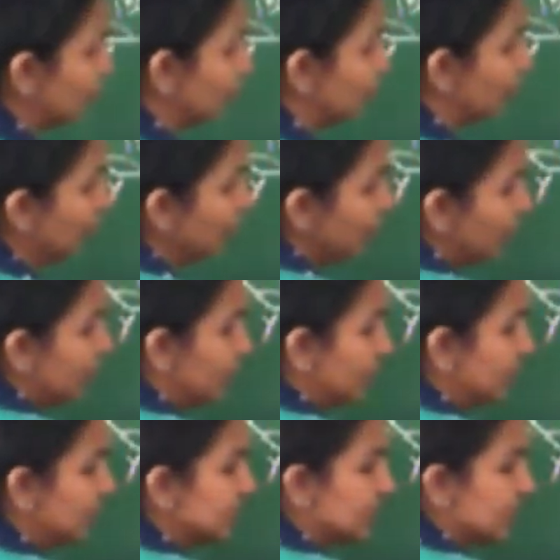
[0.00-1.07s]
do
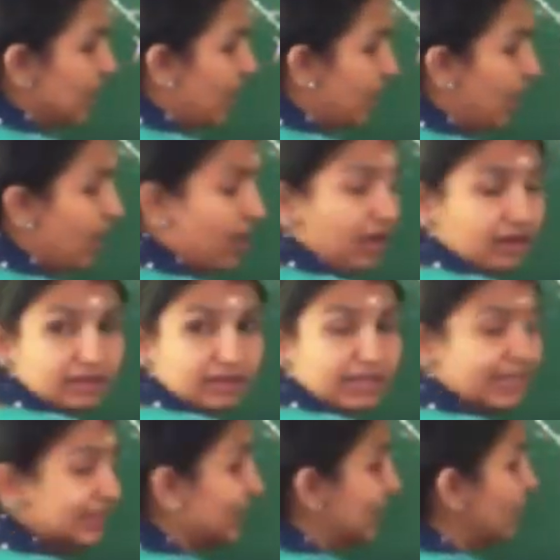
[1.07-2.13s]
this arc.
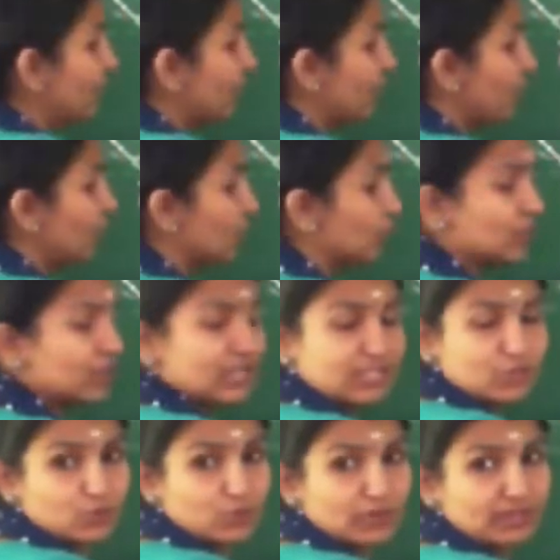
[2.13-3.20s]
In that we want to
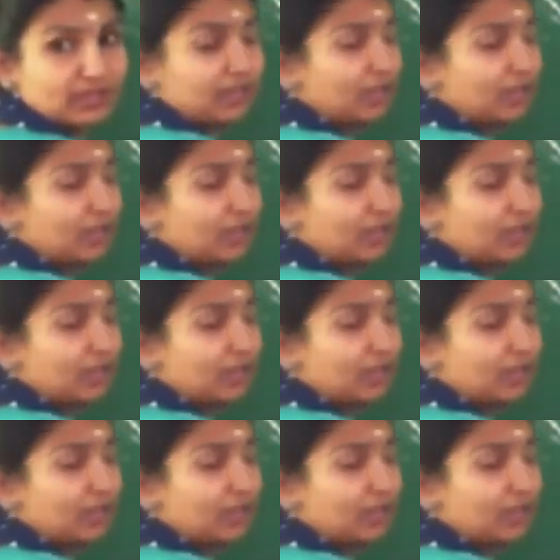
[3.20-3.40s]
touch with the